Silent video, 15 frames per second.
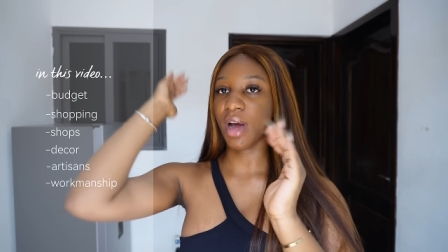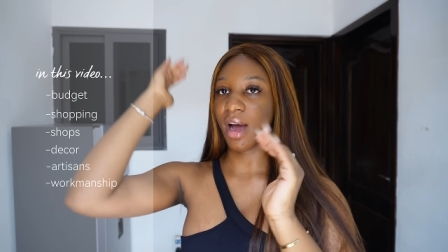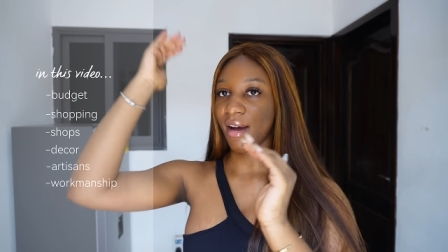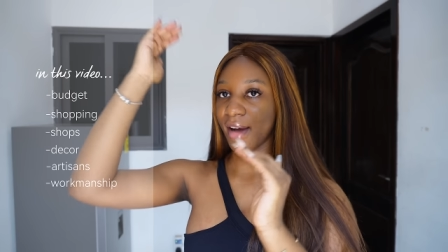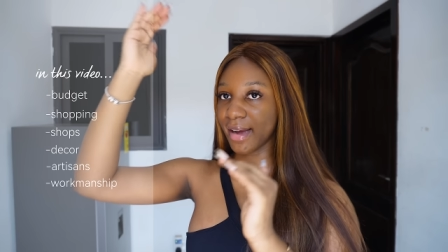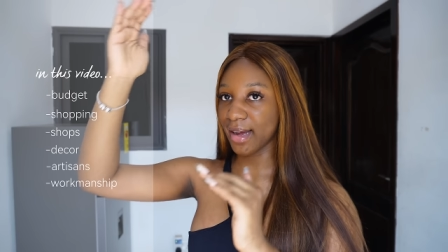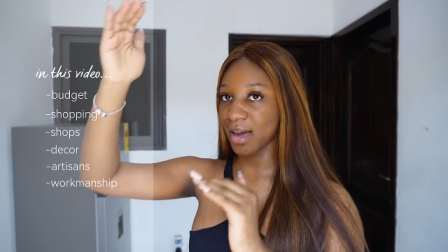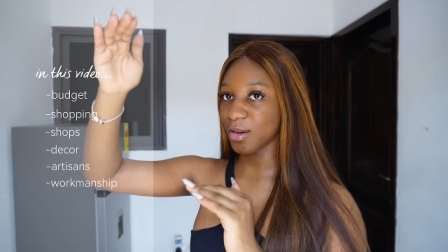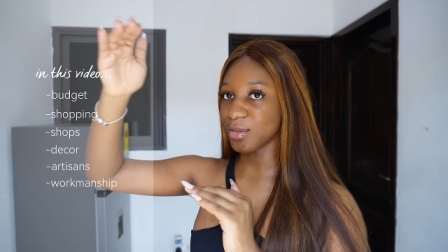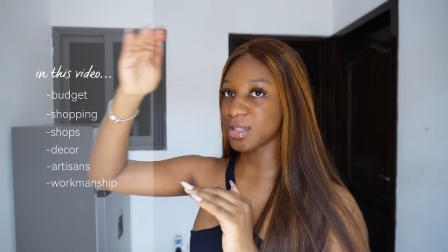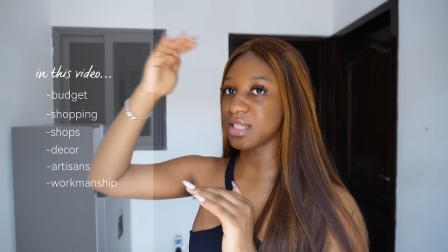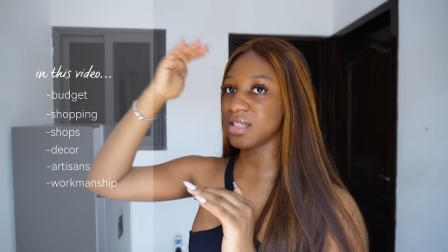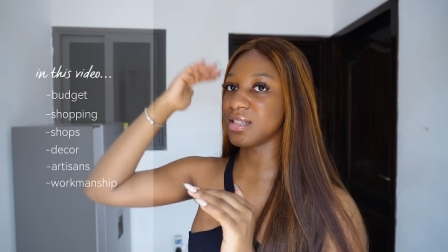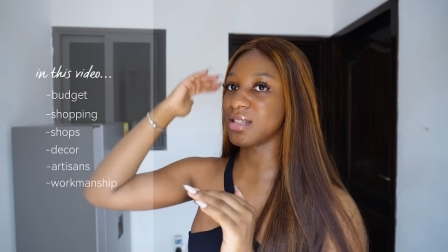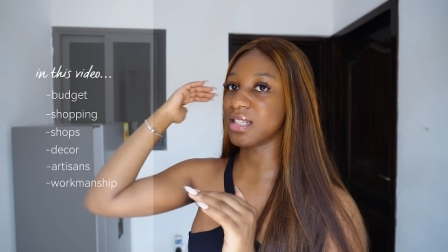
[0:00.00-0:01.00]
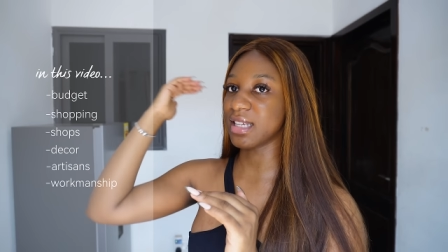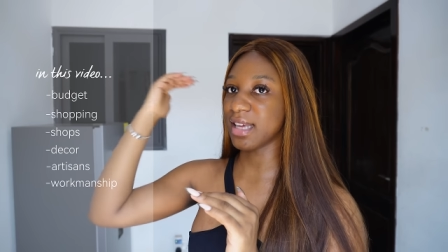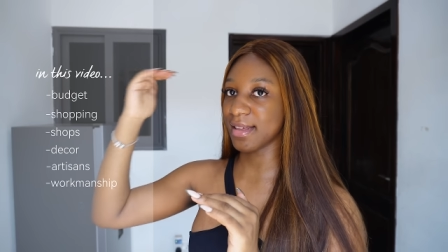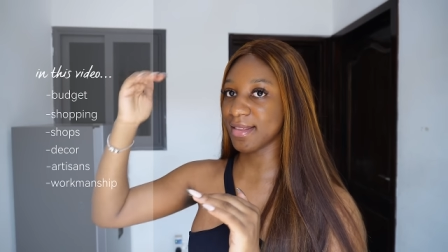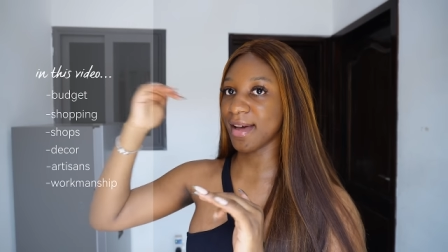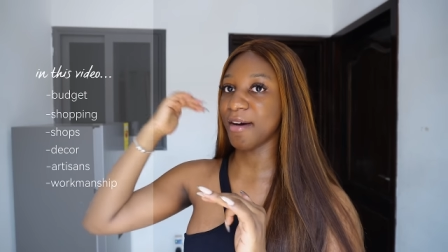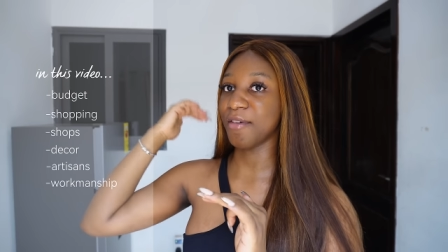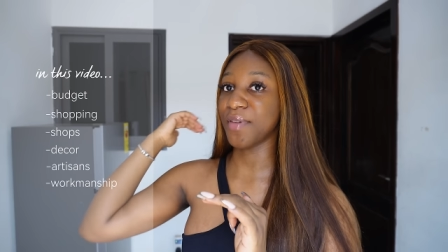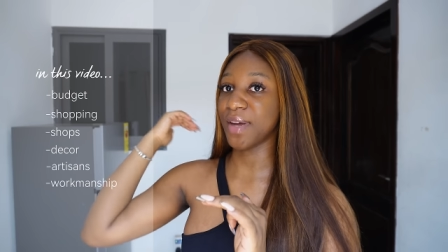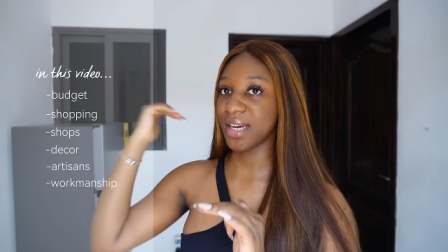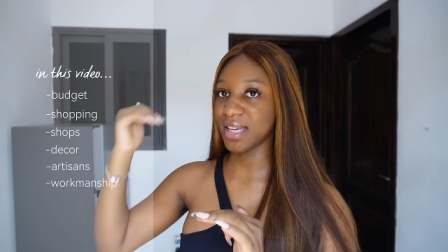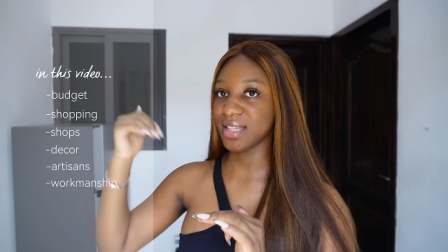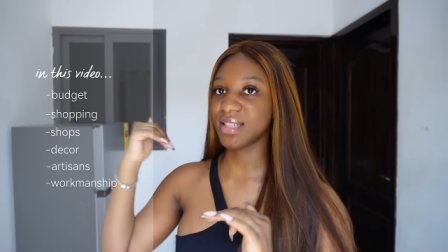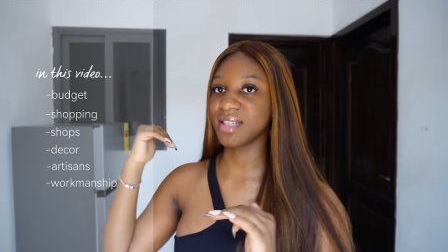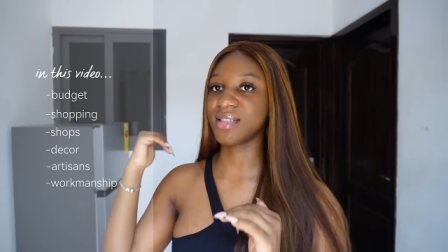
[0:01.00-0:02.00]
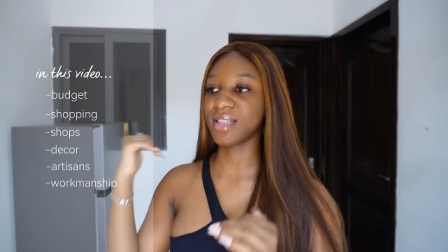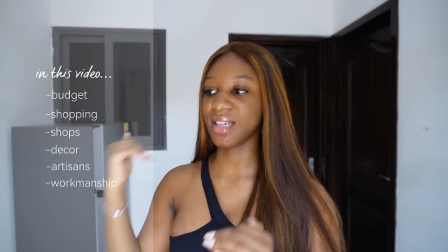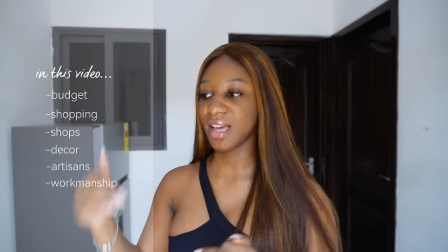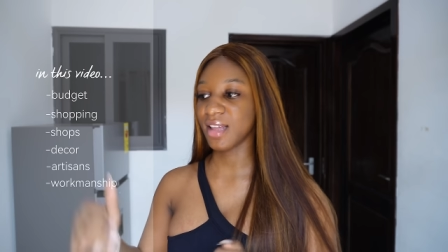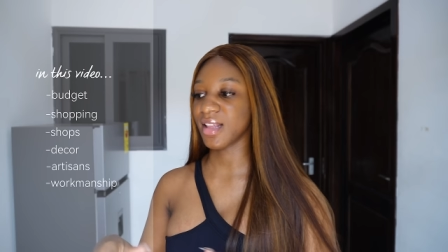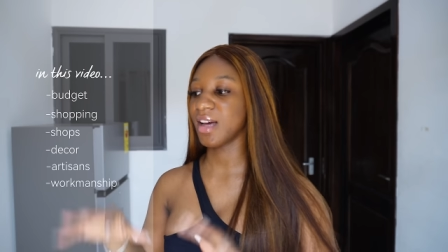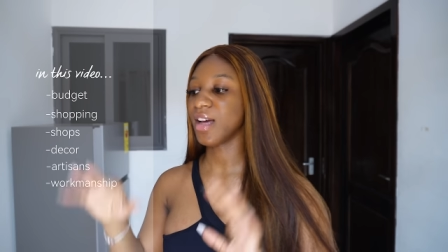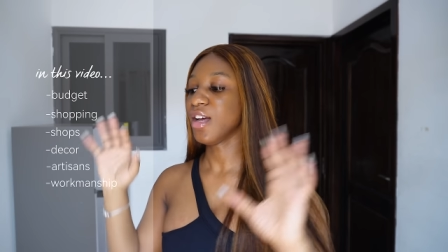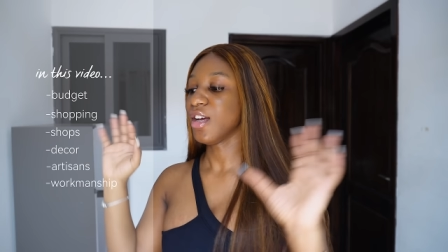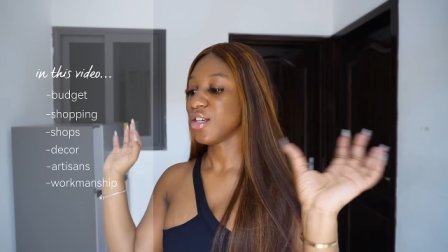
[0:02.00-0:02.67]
our accounting together, our finances together,